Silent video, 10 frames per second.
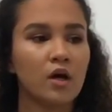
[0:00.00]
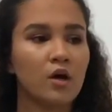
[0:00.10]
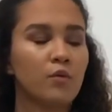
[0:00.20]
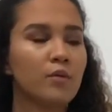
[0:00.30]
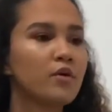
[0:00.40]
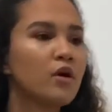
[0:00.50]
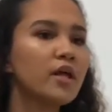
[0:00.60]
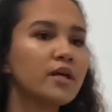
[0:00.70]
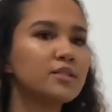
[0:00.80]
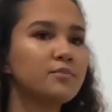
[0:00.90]
We would all
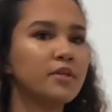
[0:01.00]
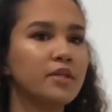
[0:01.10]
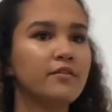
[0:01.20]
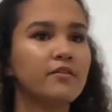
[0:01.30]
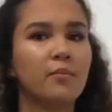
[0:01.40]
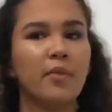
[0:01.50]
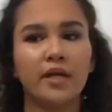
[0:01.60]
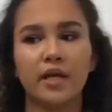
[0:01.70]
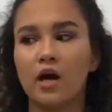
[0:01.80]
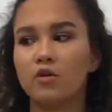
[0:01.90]
like to believe that by now